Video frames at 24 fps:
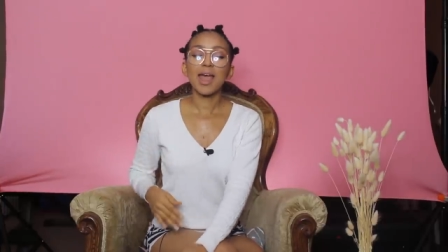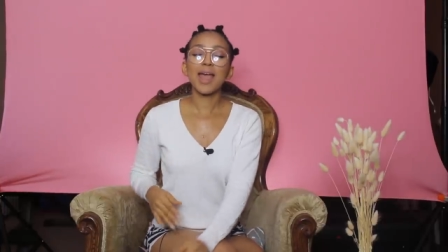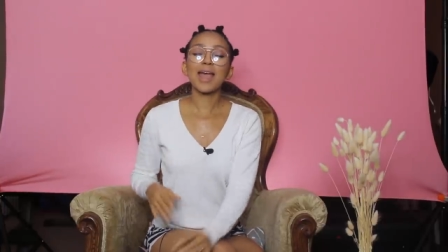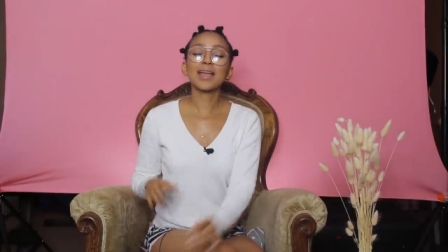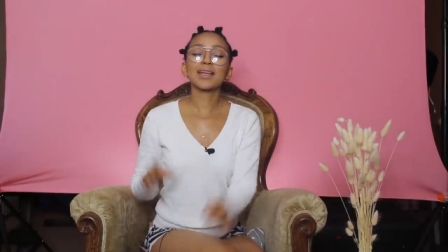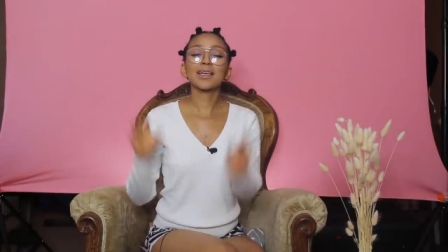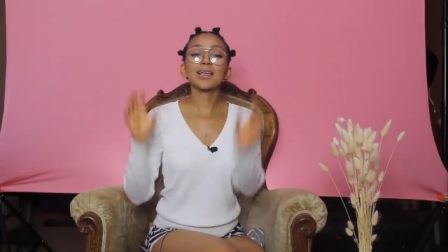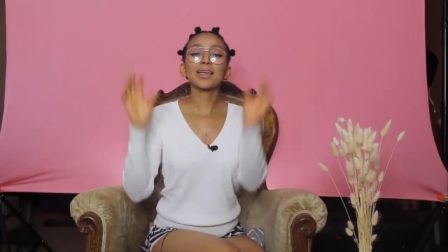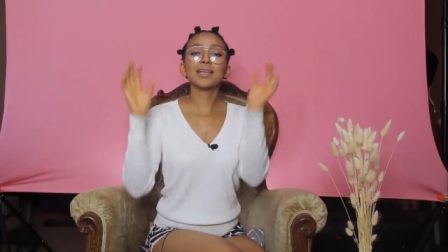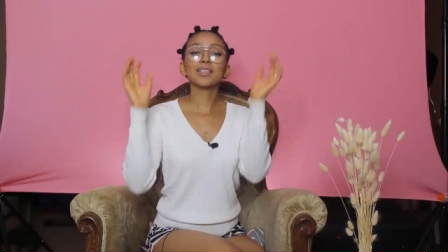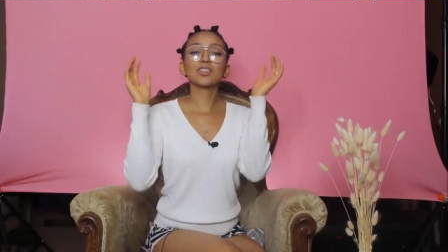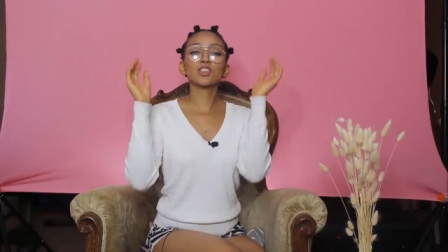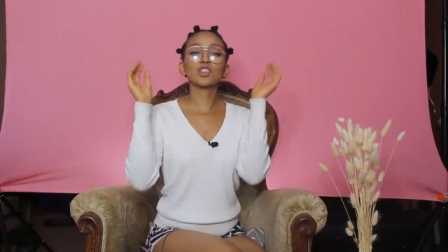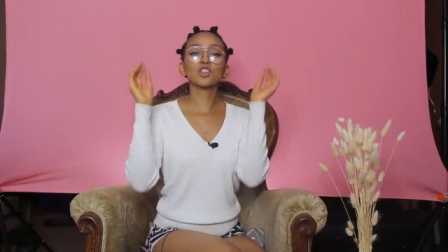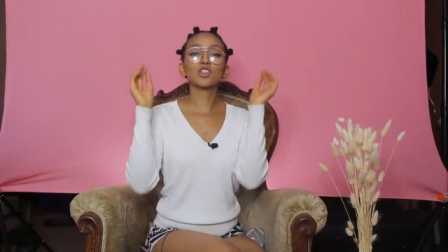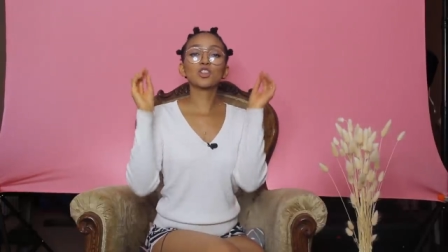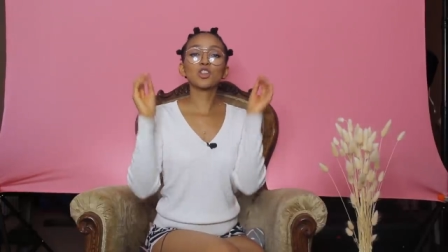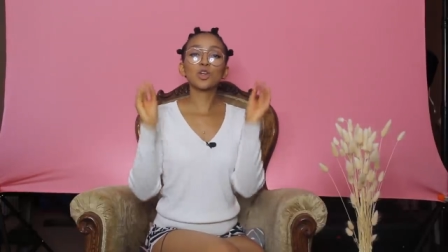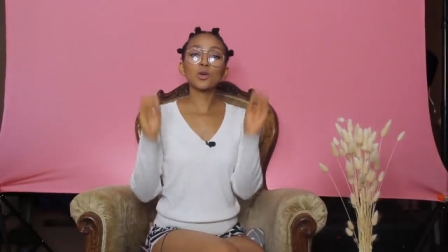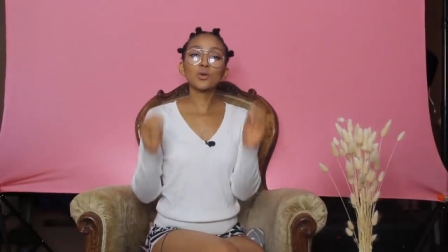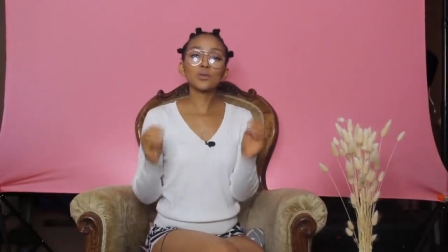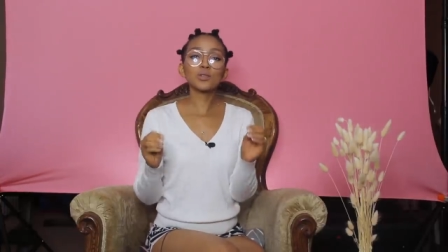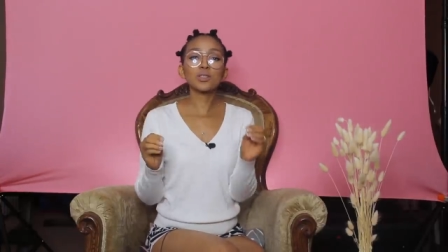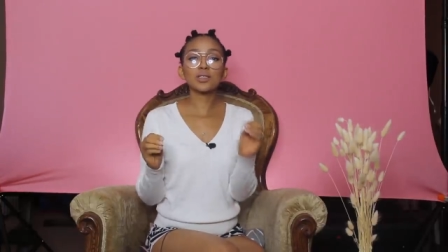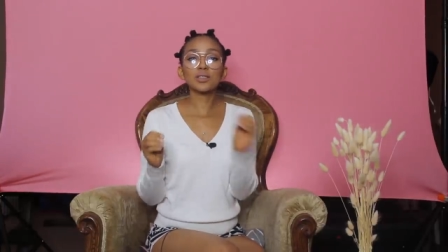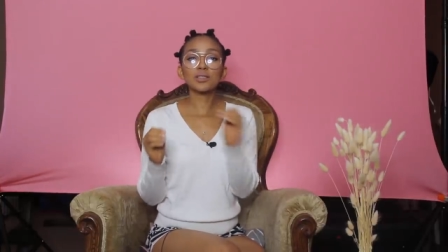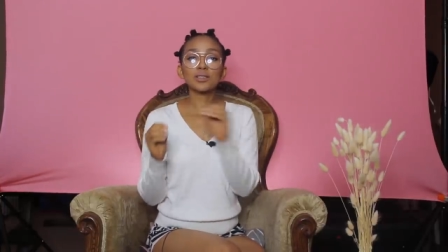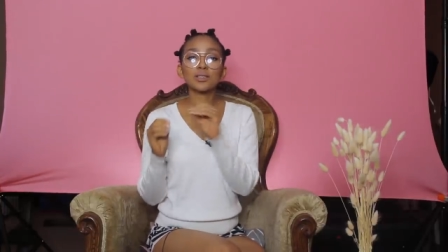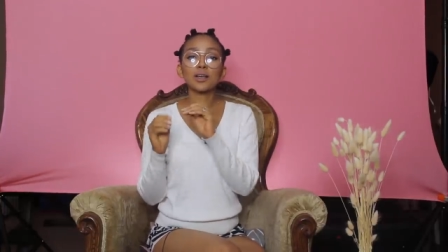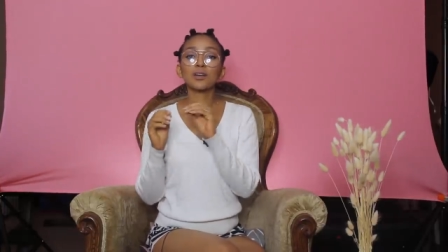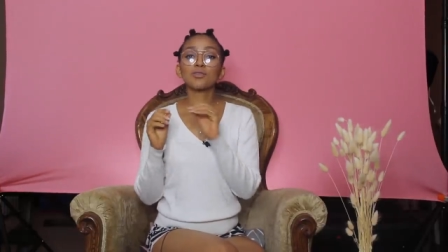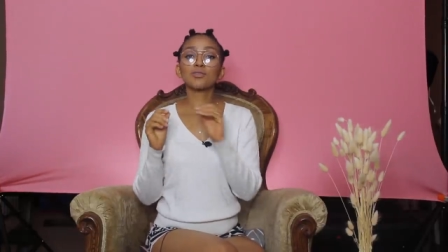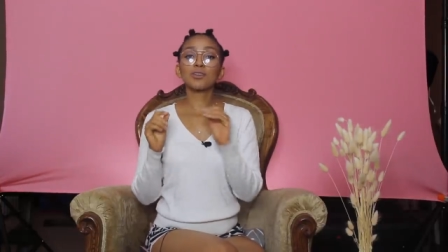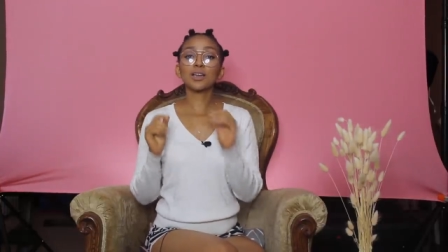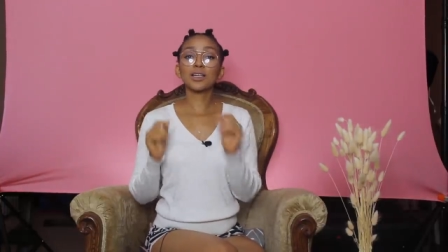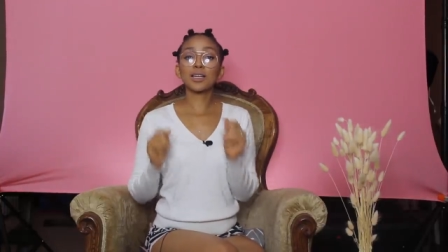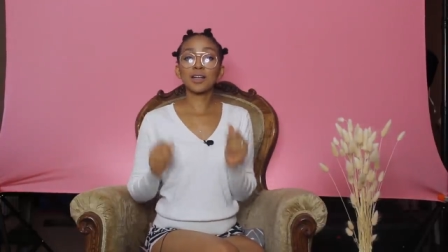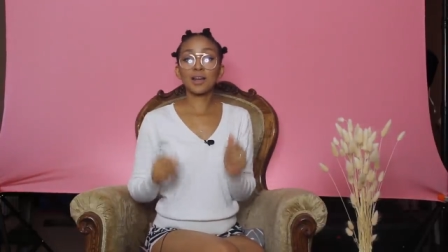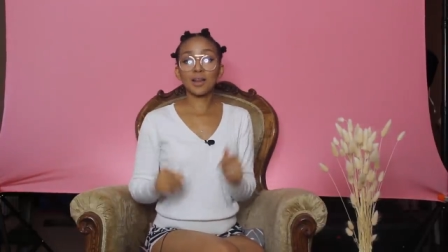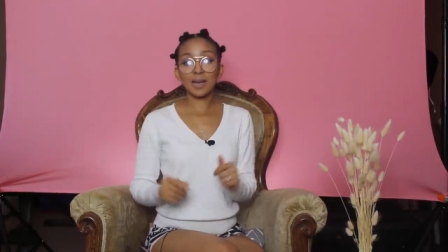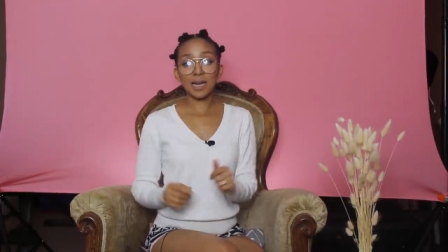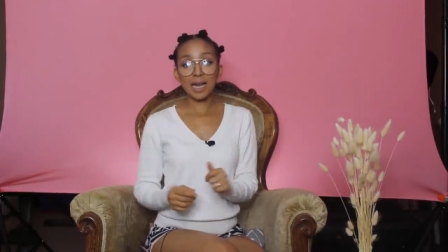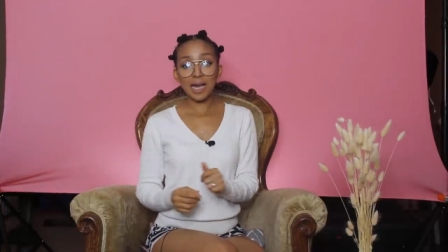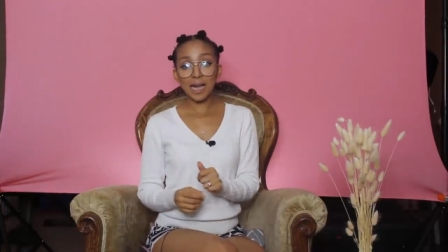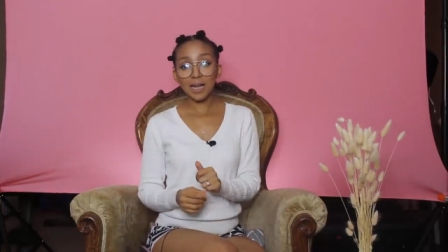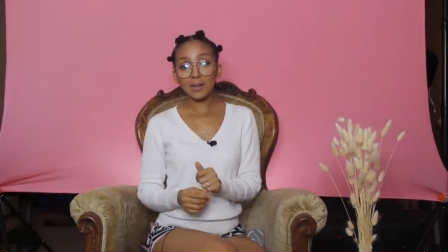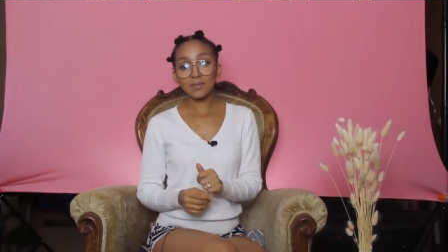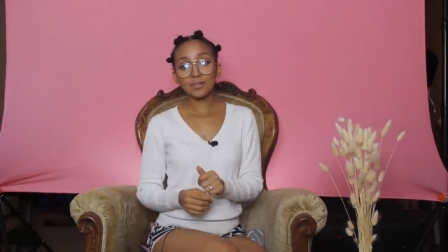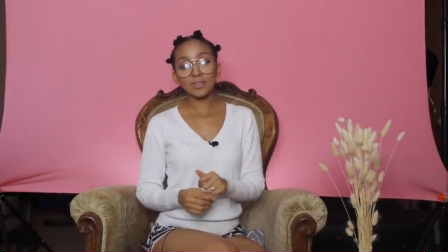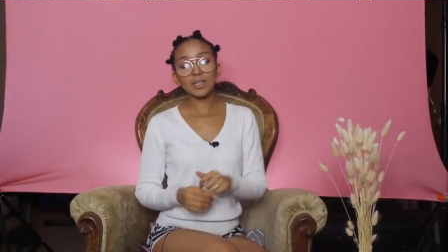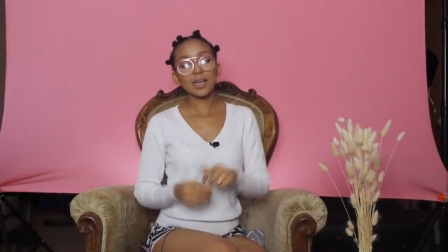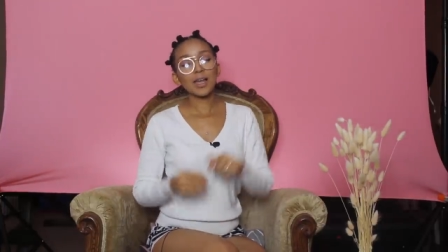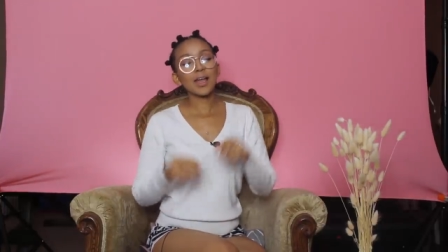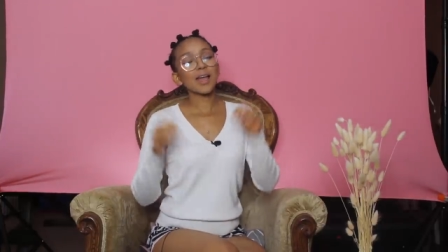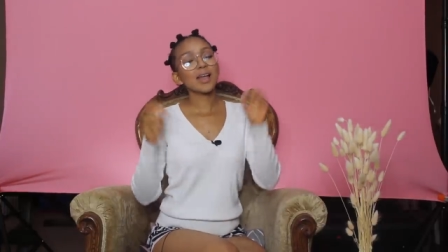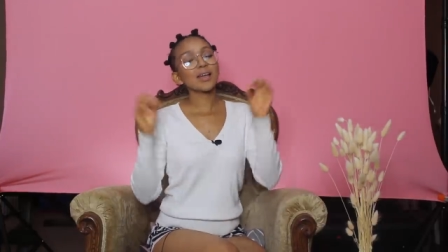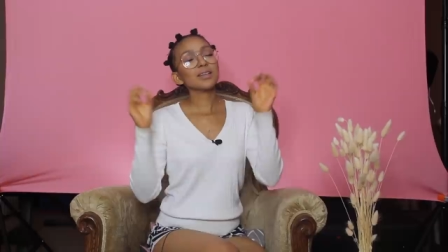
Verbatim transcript: and it shows itself in our lives,